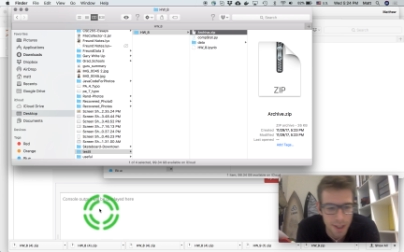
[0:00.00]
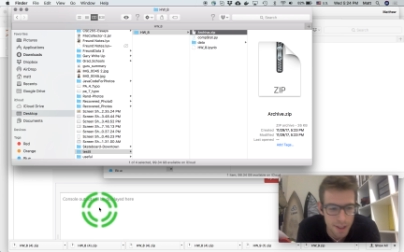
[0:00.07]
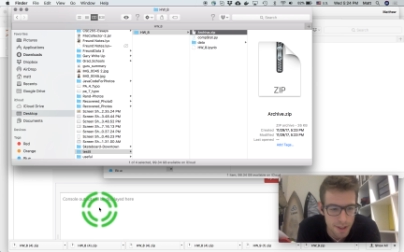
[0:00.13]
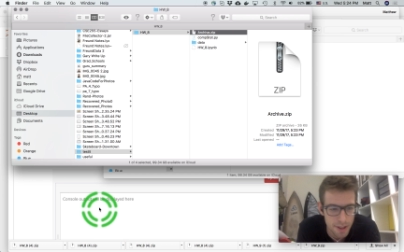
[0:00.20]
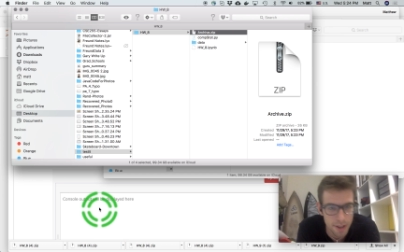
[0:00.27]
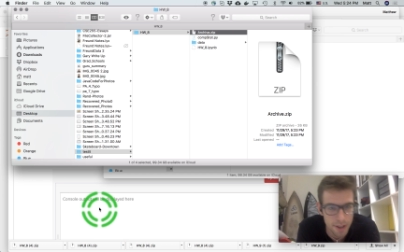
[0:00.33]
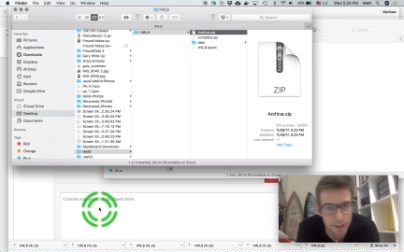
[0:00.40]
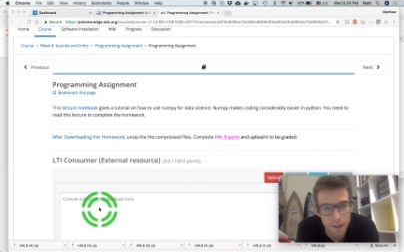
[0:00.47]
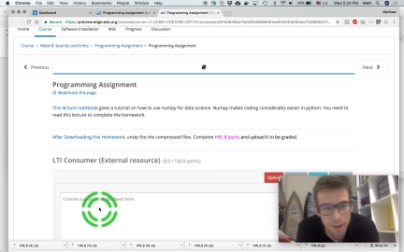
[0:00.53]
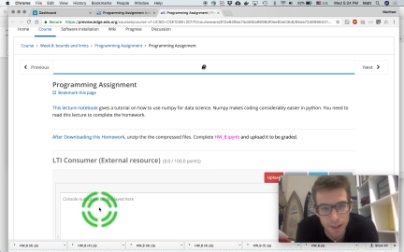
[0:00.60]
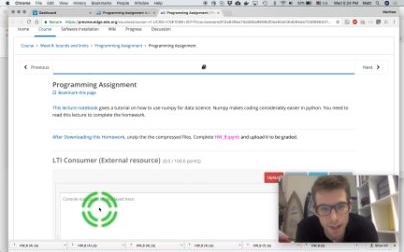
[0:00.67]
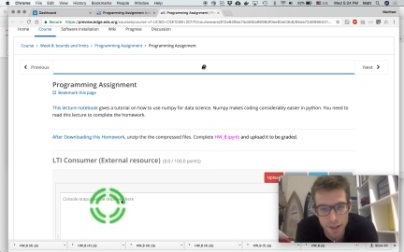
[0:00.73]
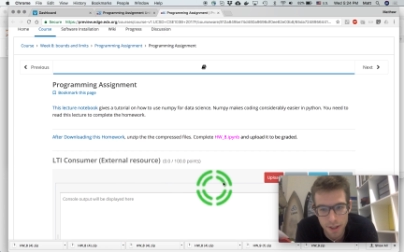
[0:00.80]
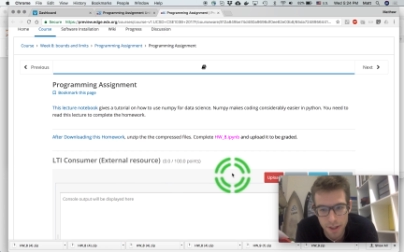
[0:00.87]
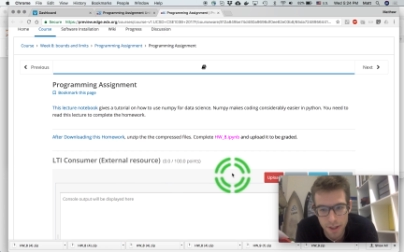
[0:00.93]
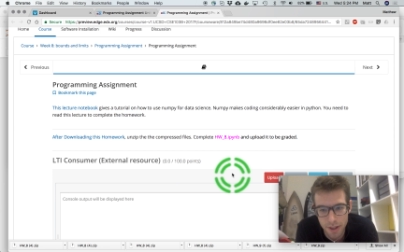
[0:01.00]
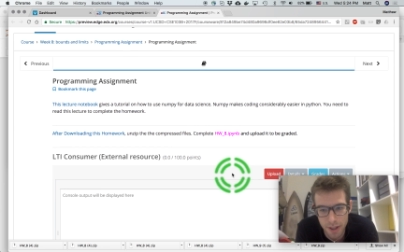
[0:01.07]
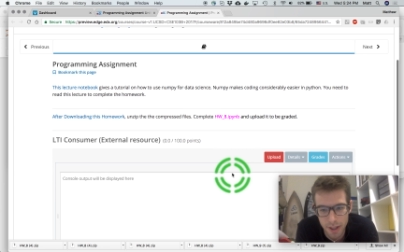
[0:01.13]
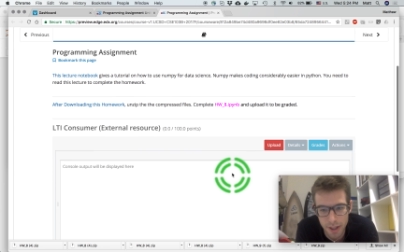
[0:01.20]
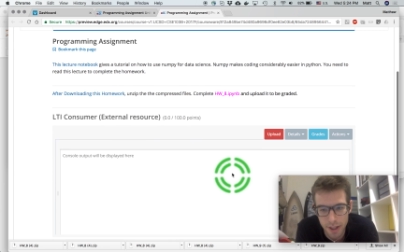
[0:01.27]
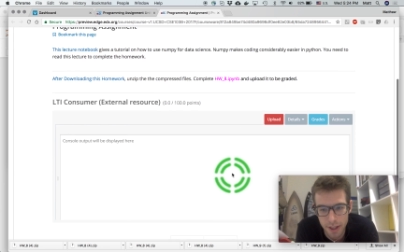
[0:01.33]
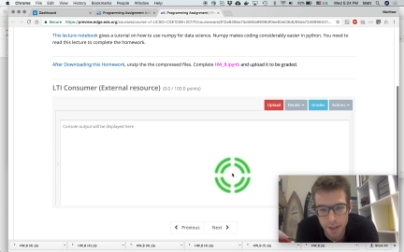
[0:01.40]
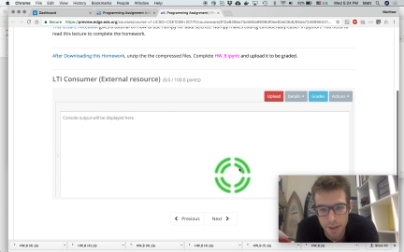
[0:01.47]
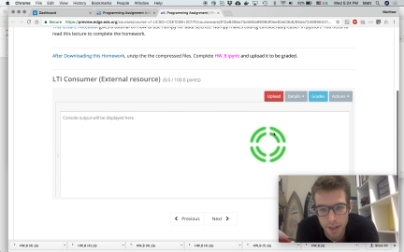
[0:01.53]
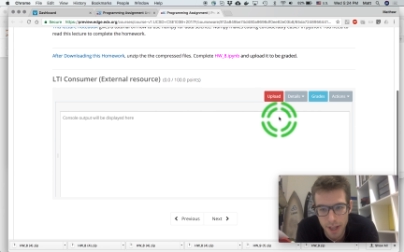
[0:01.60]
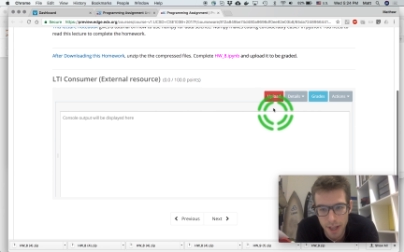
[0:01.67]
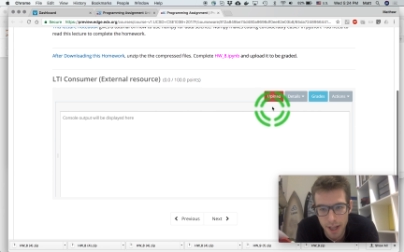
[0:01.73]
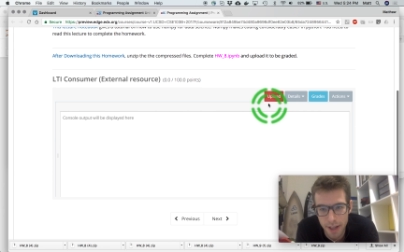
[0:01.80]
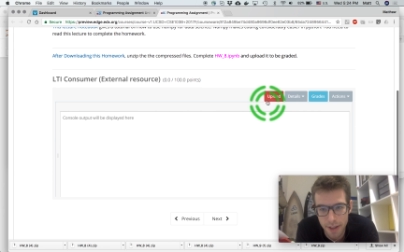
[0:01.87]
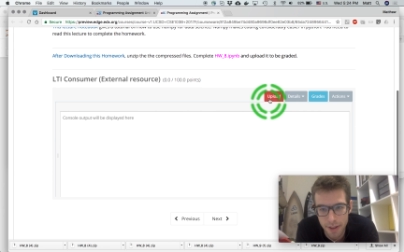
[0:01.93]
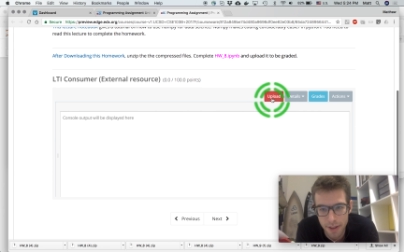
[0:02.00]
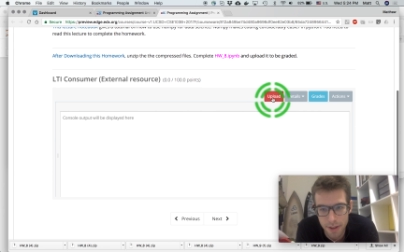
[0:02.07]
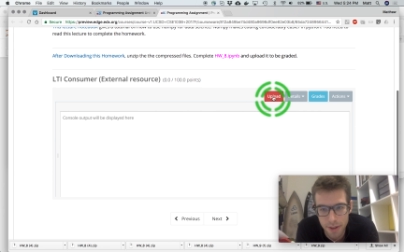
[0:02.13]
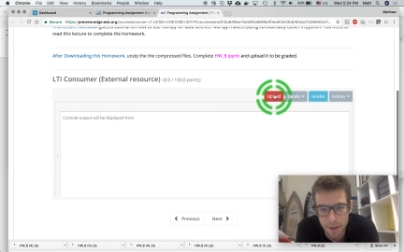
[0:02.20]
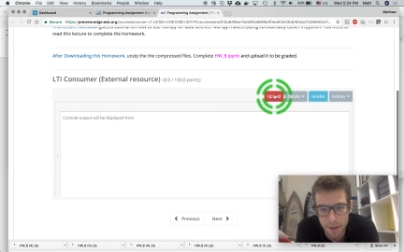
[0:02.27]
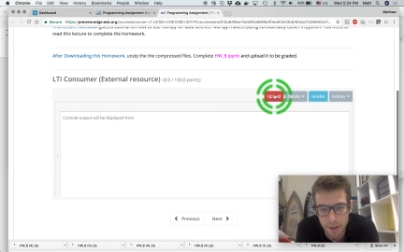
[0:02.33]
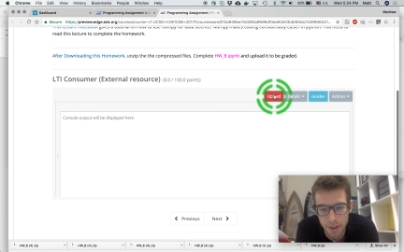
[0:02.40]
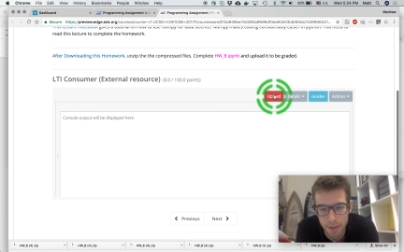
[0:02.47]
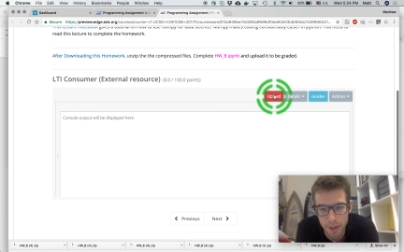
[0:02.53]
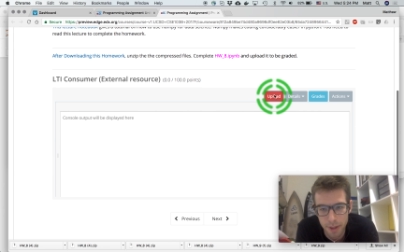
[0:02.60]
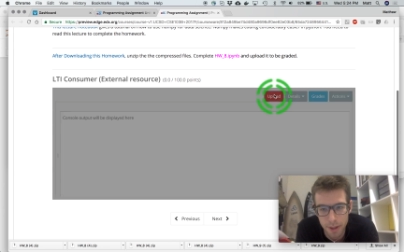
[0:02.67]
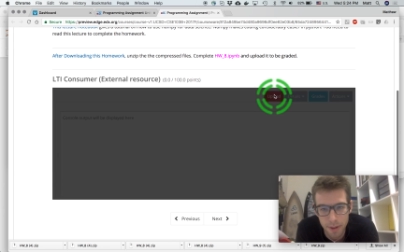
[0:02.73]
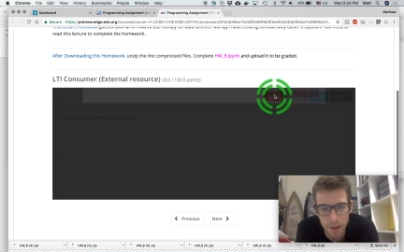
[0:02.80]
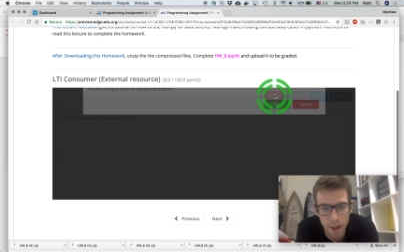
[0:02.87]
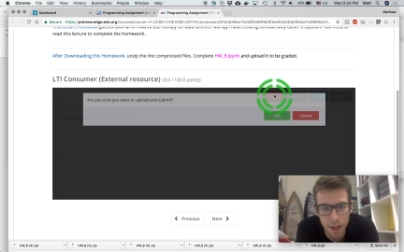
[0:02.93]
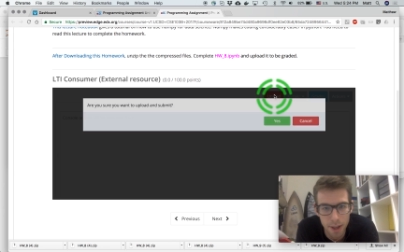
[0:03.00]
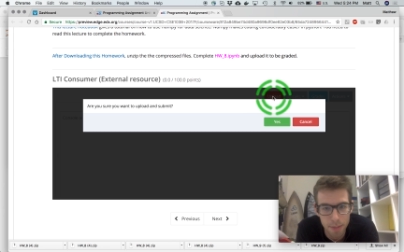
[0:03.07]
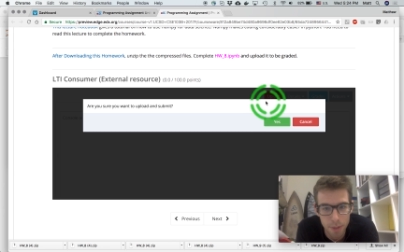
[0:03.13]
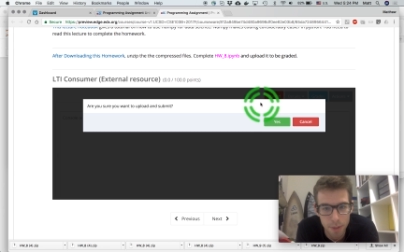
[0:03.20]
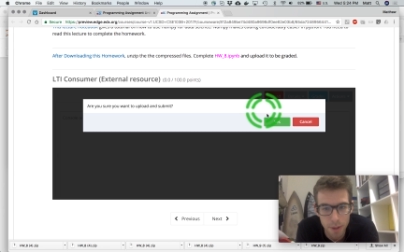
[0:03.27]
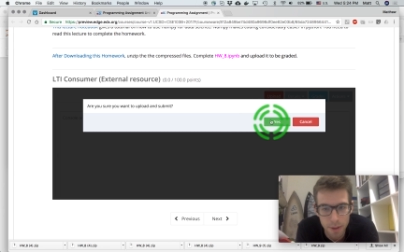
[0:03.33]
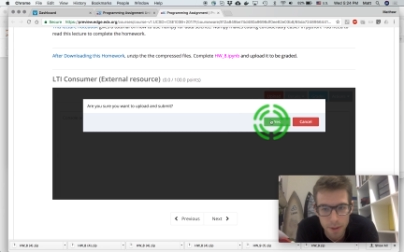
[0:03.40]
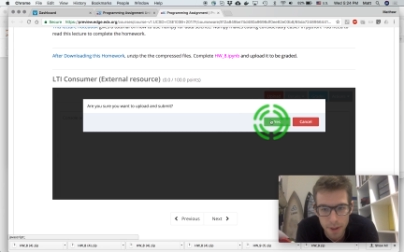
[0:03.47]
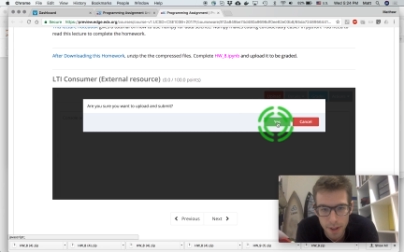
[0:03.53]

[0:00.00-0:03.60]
So let's just do that. So then we go to upload.